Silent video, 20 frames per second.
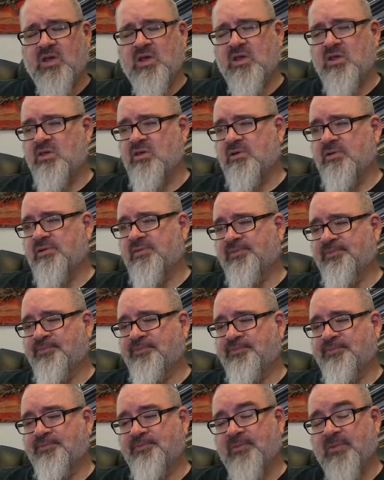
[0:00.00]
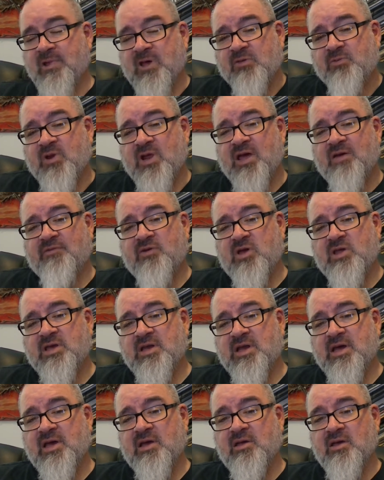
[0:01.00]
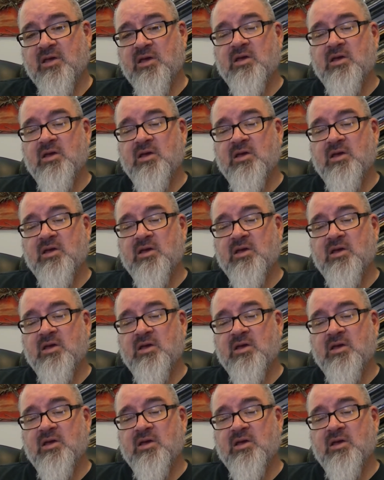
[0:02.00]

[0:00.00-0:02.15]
So that's what I have for you today.